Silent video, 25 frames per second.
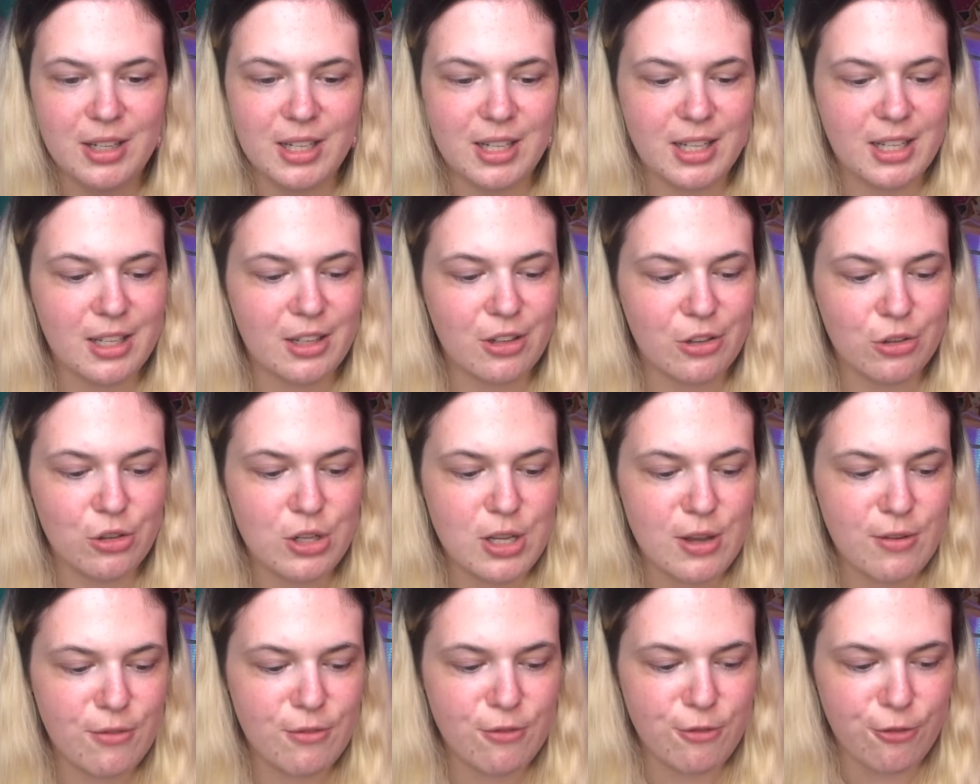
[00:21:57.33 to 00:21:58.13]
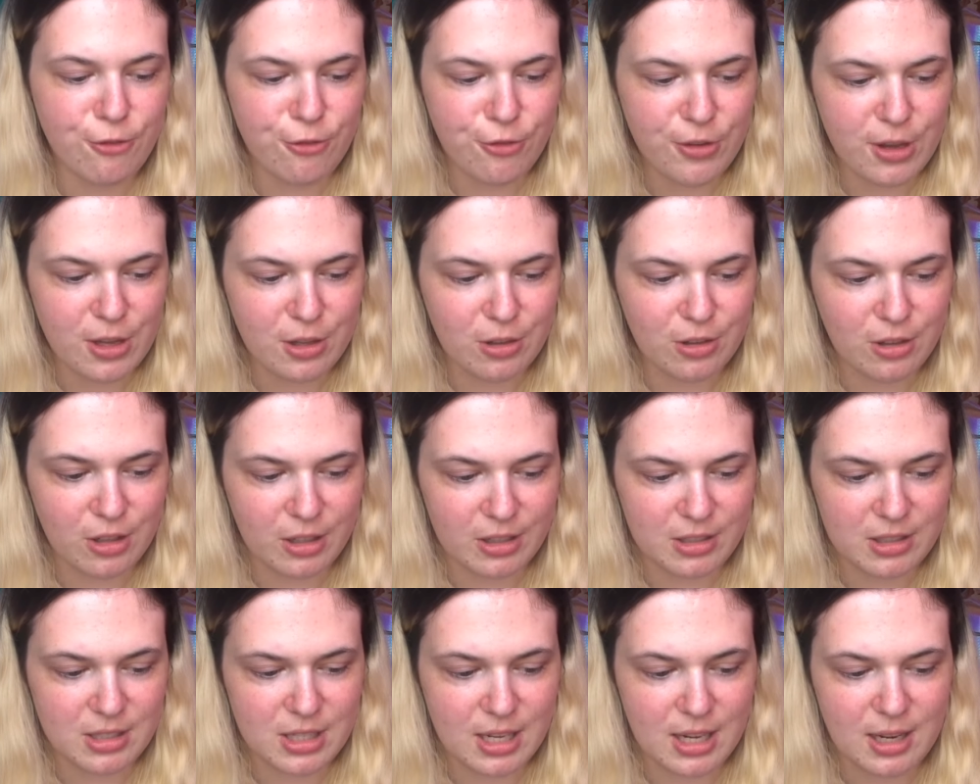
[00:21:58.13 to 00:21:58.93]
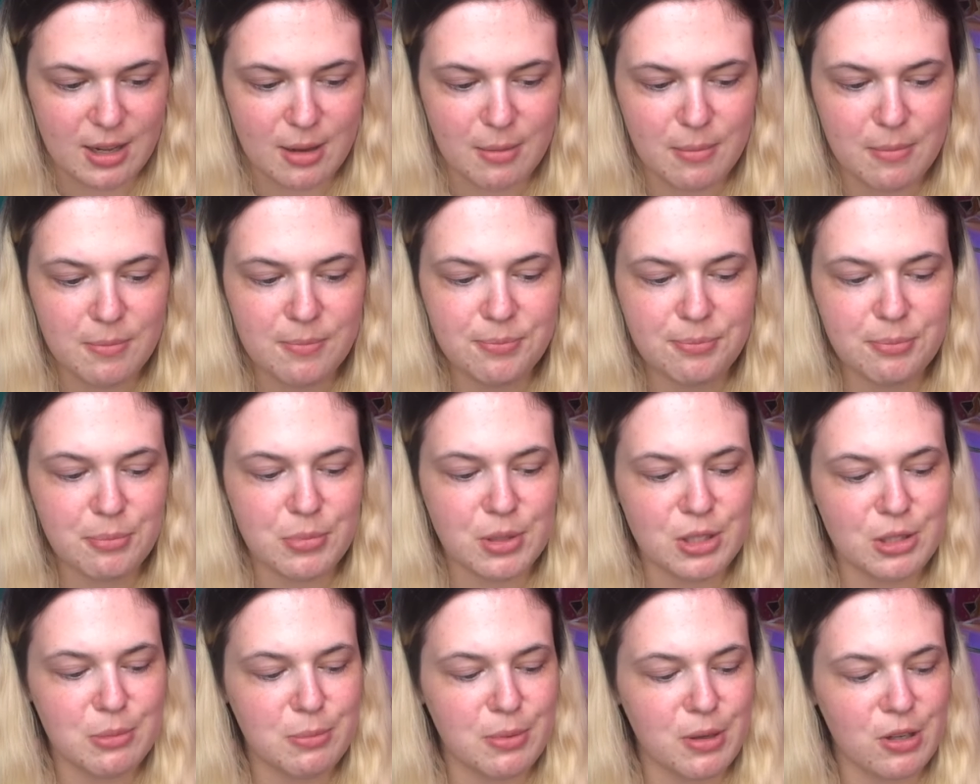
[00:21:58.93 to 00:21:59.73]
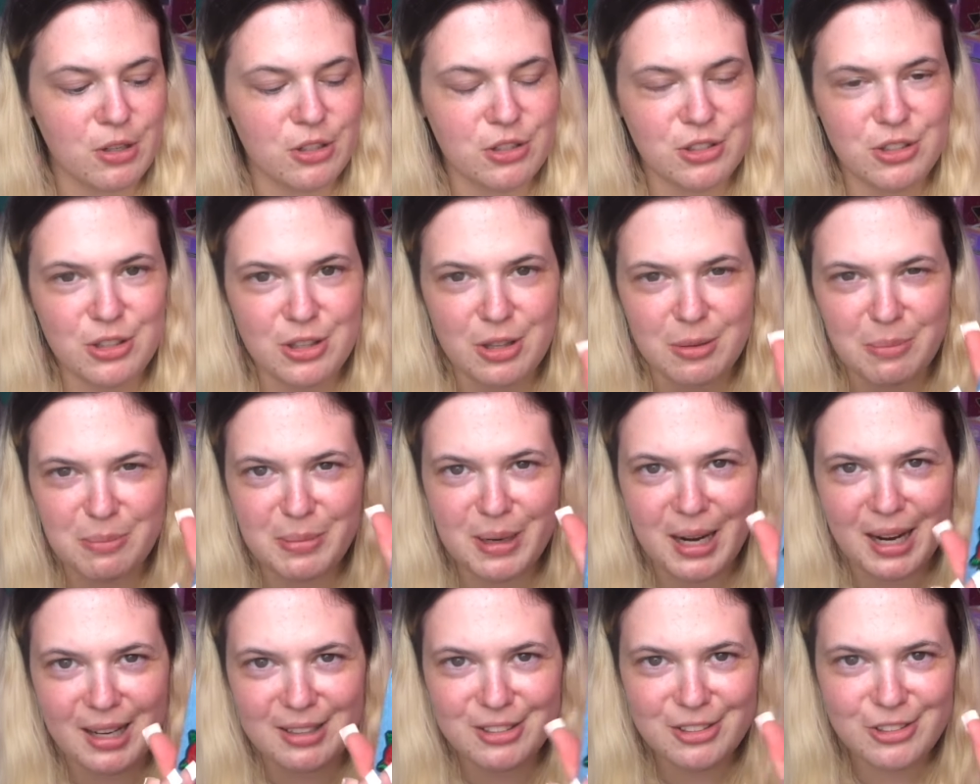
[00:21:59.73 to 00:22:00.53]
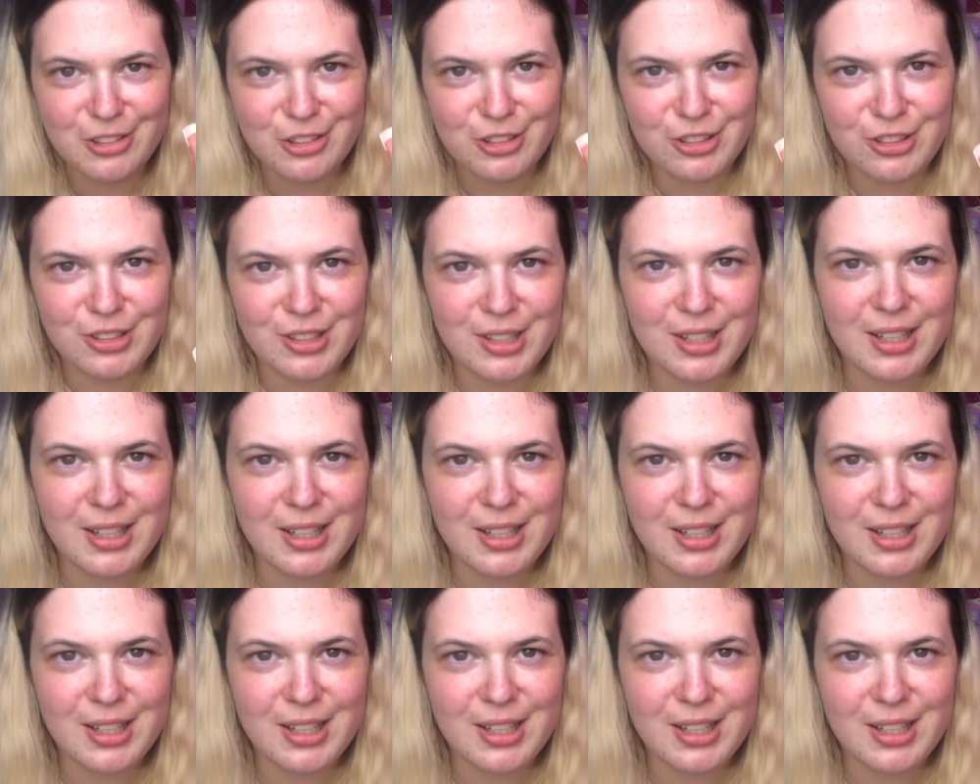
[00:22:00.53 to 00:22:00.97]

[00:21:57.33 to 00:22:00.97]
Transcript: It could even feel like denim, but it's because of the pattern